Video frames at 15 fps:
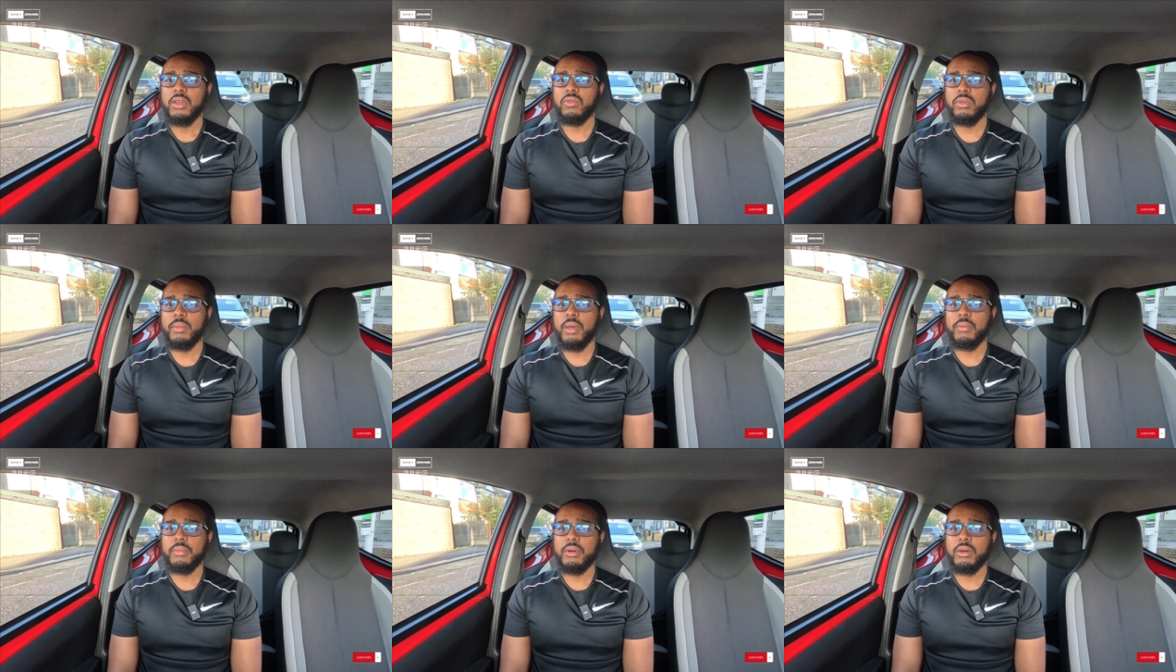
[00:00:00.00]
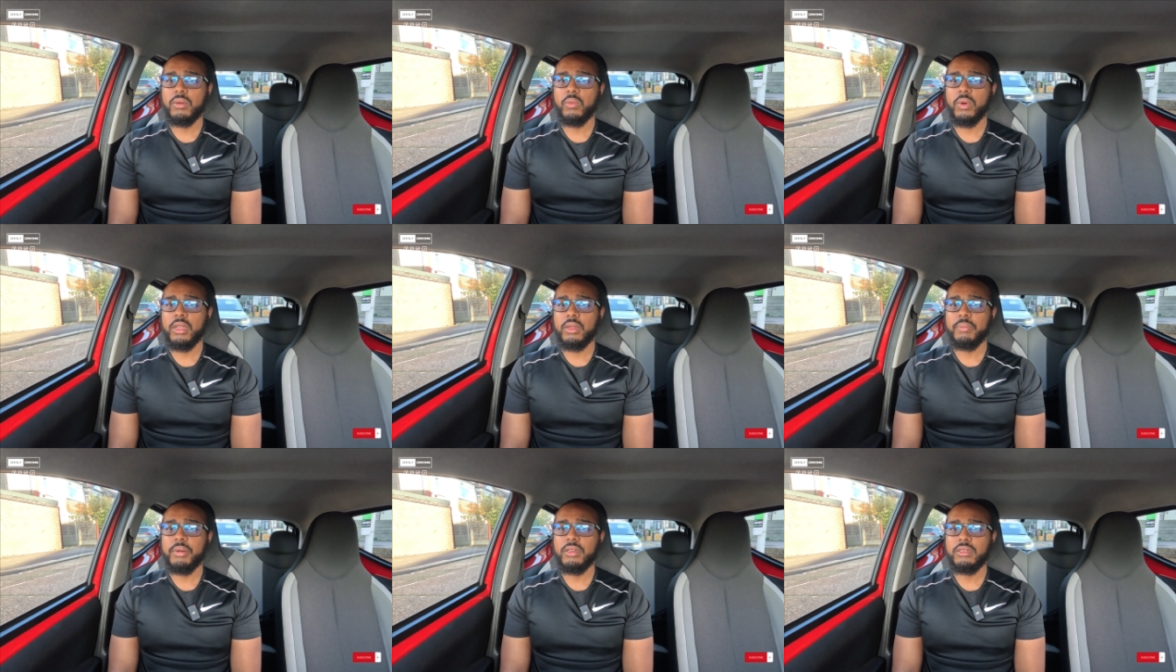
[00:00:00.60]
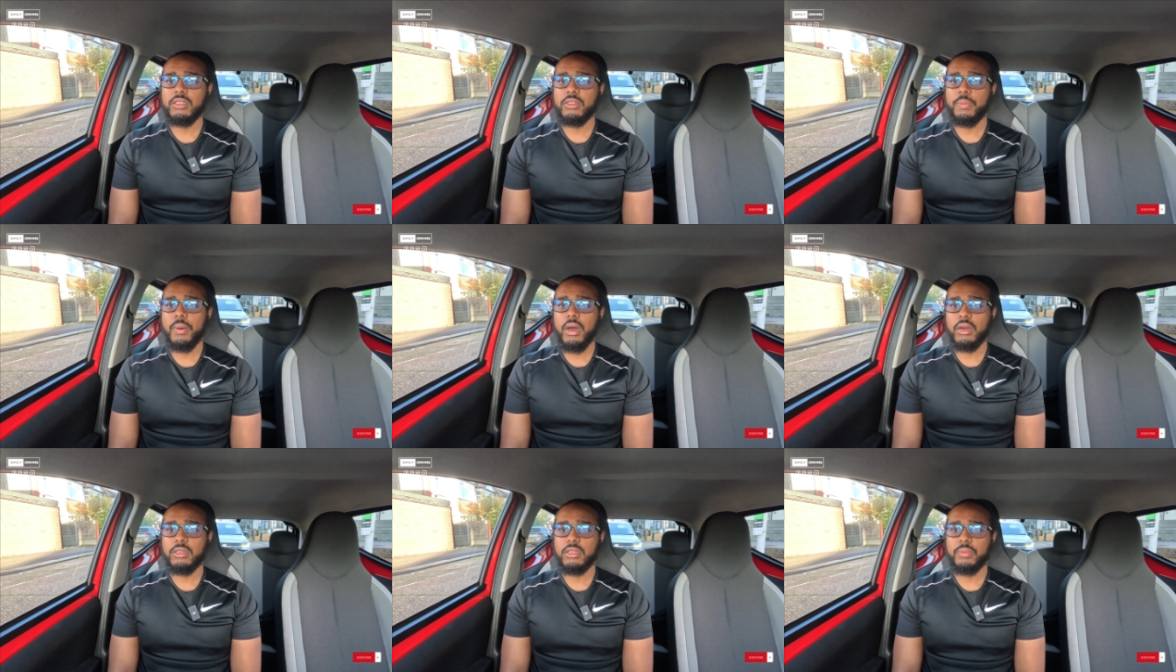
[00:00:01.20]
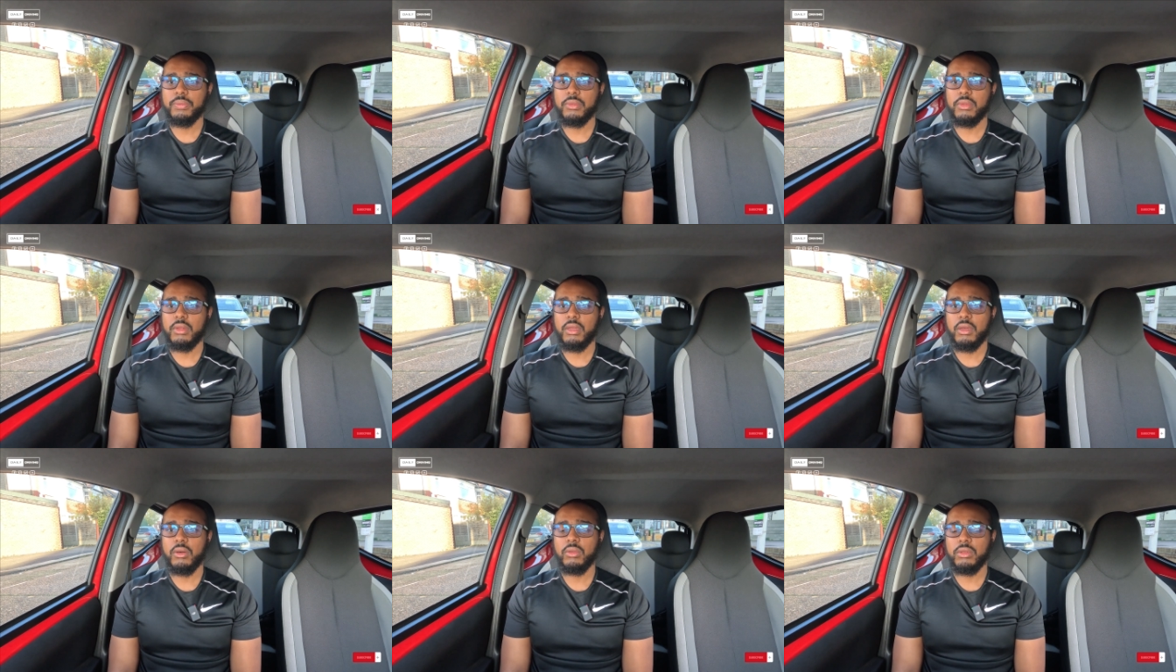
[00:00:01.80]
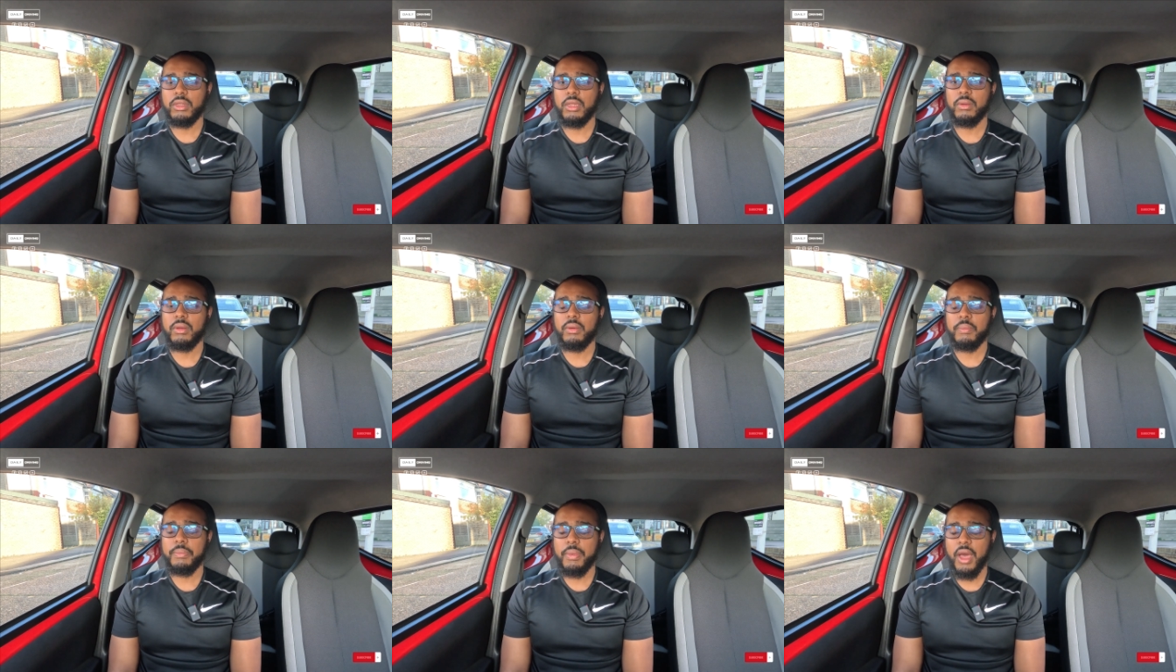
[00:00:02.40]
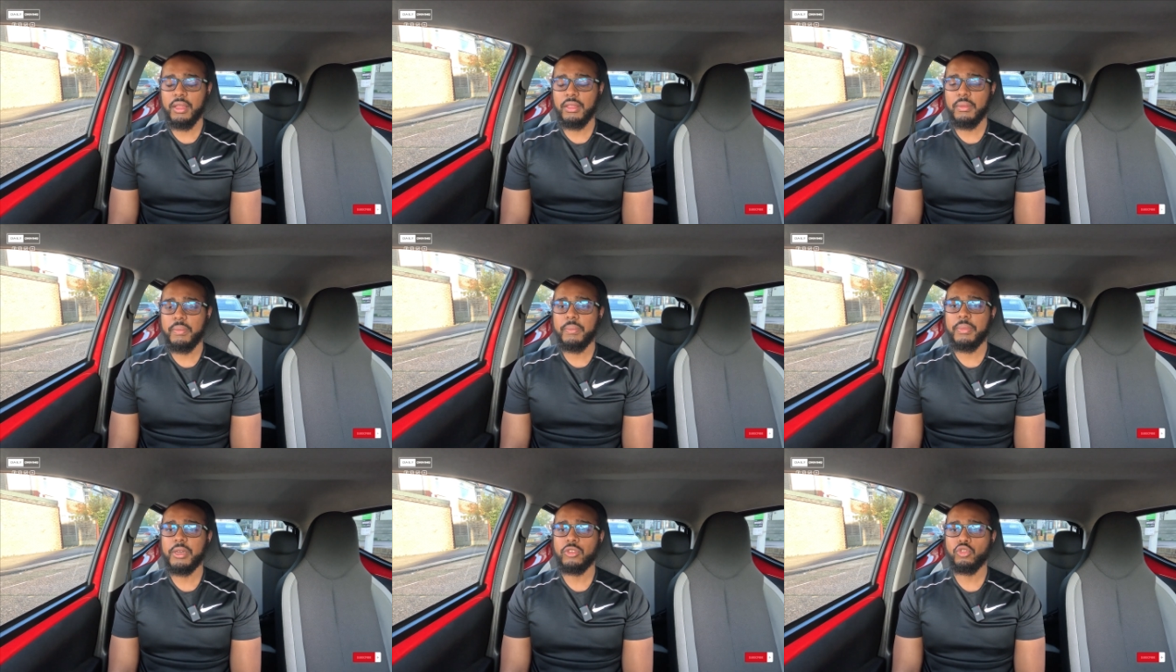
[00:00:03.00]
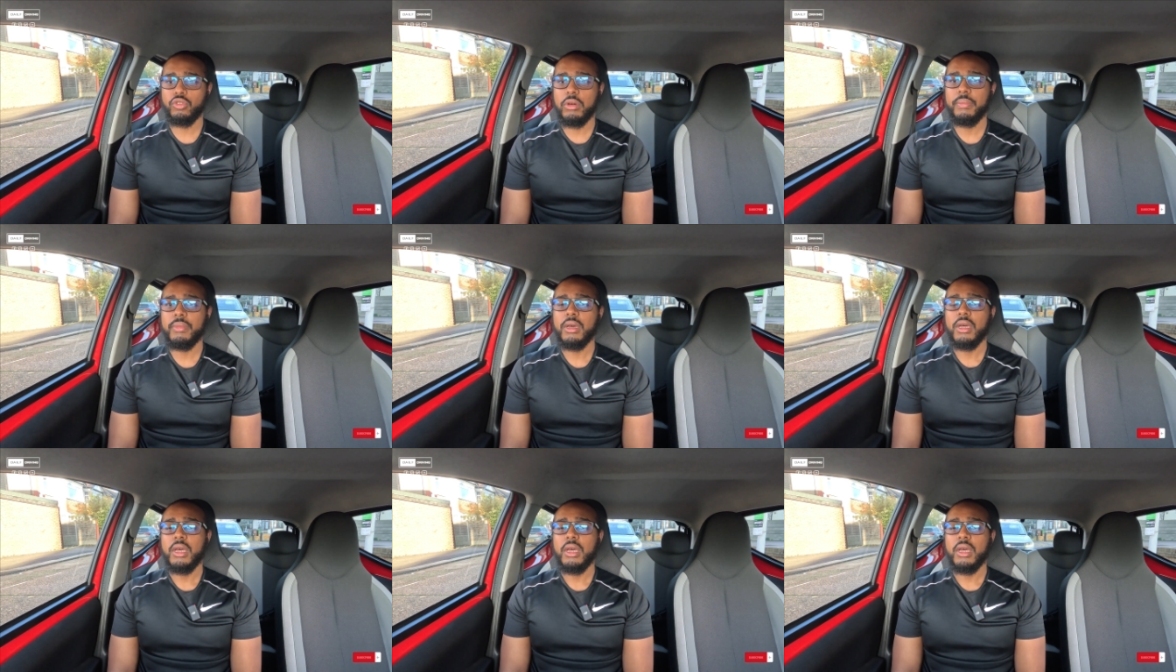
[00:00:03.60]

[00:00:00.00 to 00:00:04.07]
remember when the bus is parked up at the bus stop,